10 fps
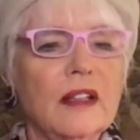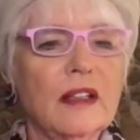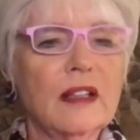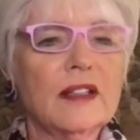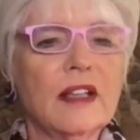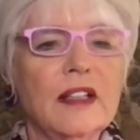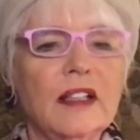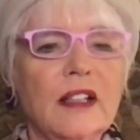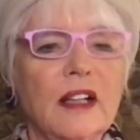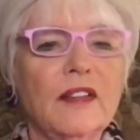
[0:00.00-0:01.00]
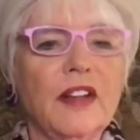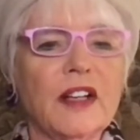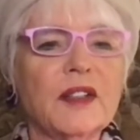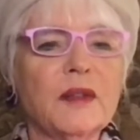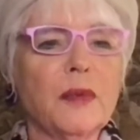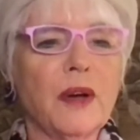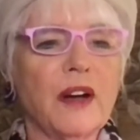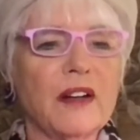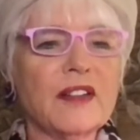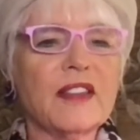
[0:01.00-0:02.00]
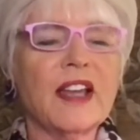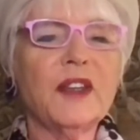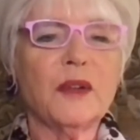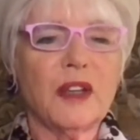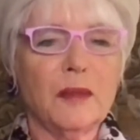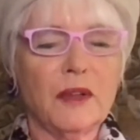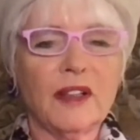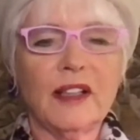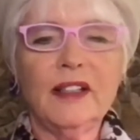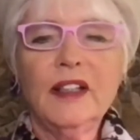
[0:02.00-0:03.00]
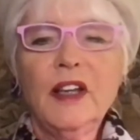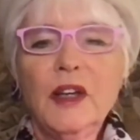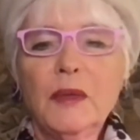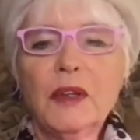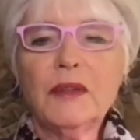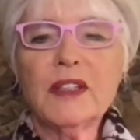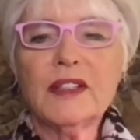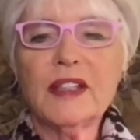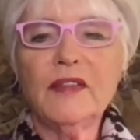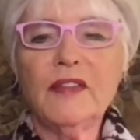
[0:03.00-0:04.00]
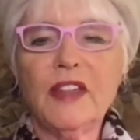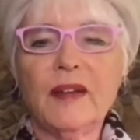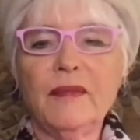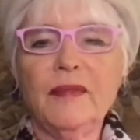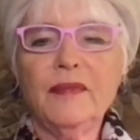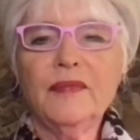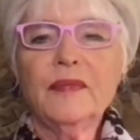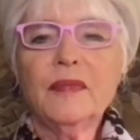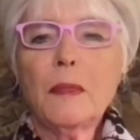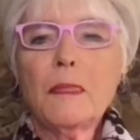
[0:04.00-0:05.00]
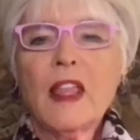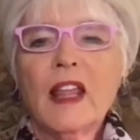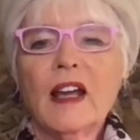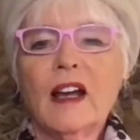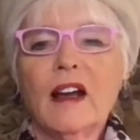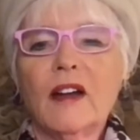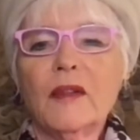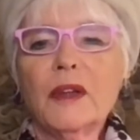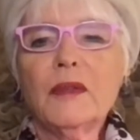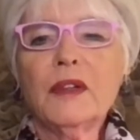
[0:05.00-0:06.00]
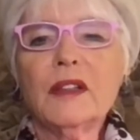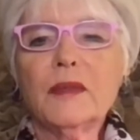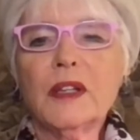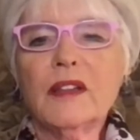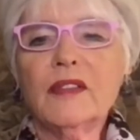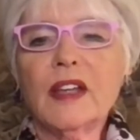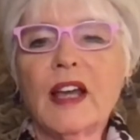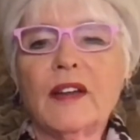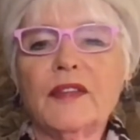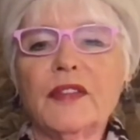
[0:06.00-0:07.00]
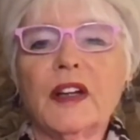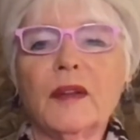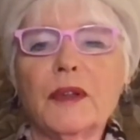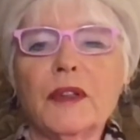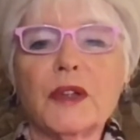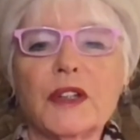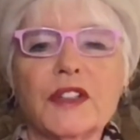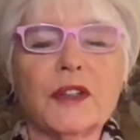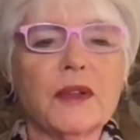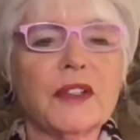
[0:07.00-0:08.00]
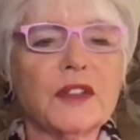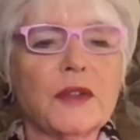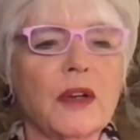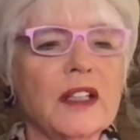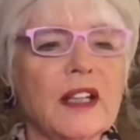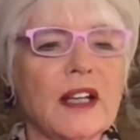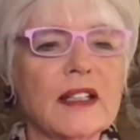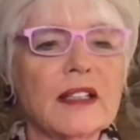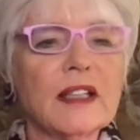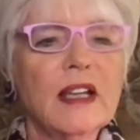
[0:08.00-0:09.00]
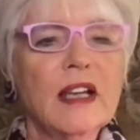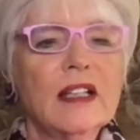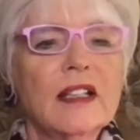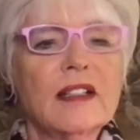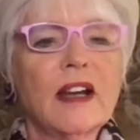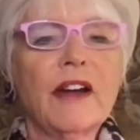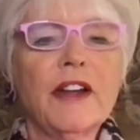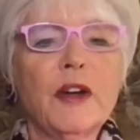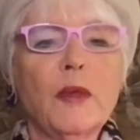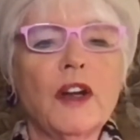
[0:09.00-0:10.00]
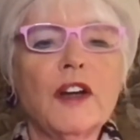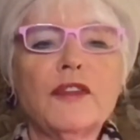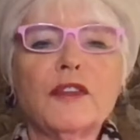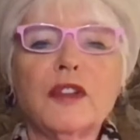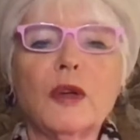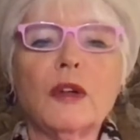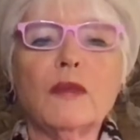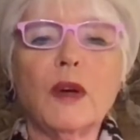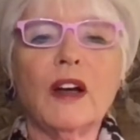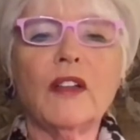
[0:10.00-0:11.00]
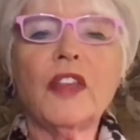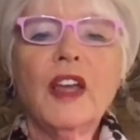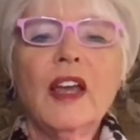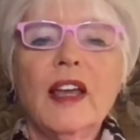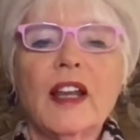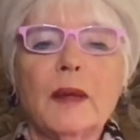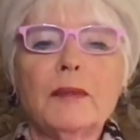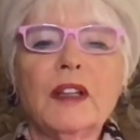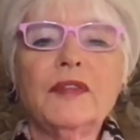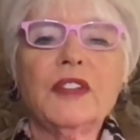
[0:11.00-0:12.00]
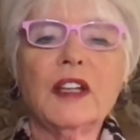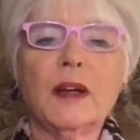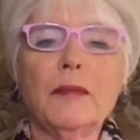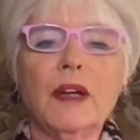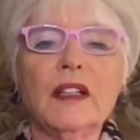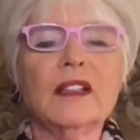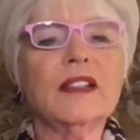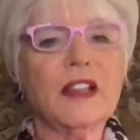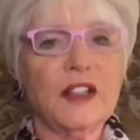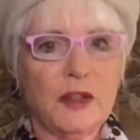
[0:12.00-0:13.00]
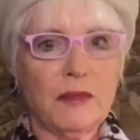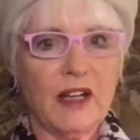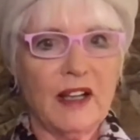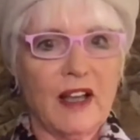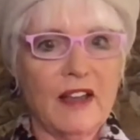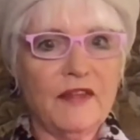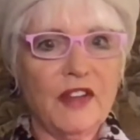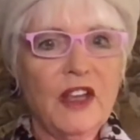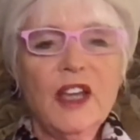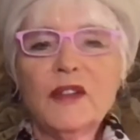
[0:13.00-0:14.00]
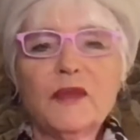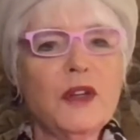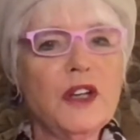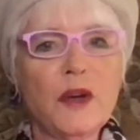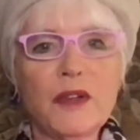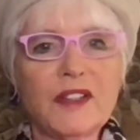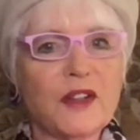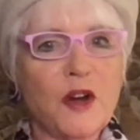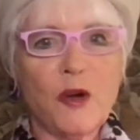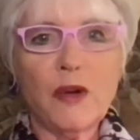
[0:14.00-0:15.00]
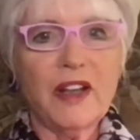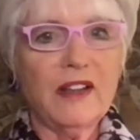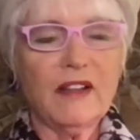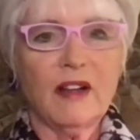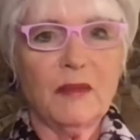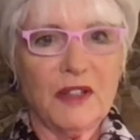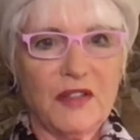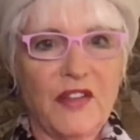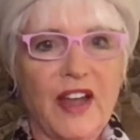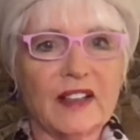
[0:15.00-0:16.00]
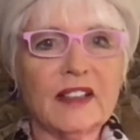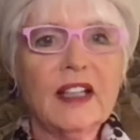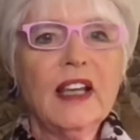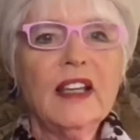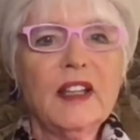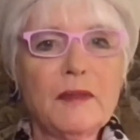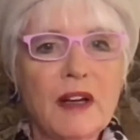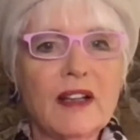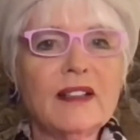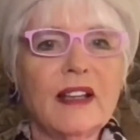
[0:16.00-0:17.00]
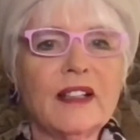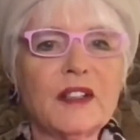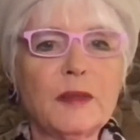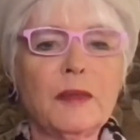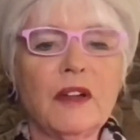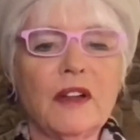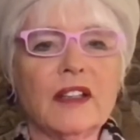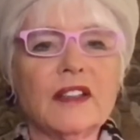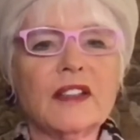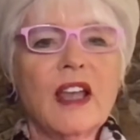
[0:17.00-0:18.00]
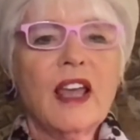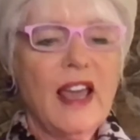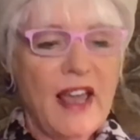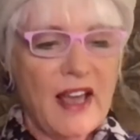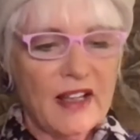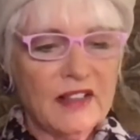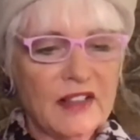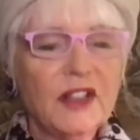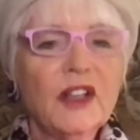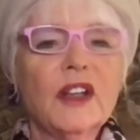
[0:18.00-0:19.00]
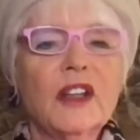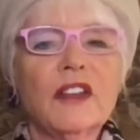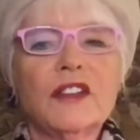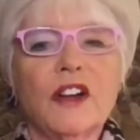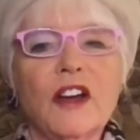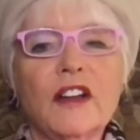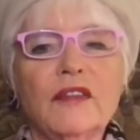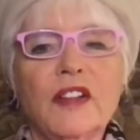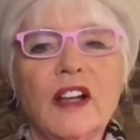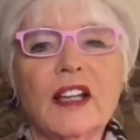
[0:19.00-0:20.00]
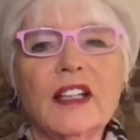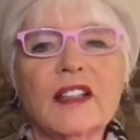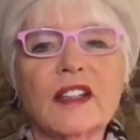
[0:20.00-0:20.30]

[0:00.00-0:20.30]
Sending love, hugs, and prayers. Thank you, Kimberly. We receive them. We have Patricia, who has joined us, desiring a wonderful flow of wealth and uplifting abundance into my life. We know it's an already accomplished fact in mind and experience. And the dawn of light is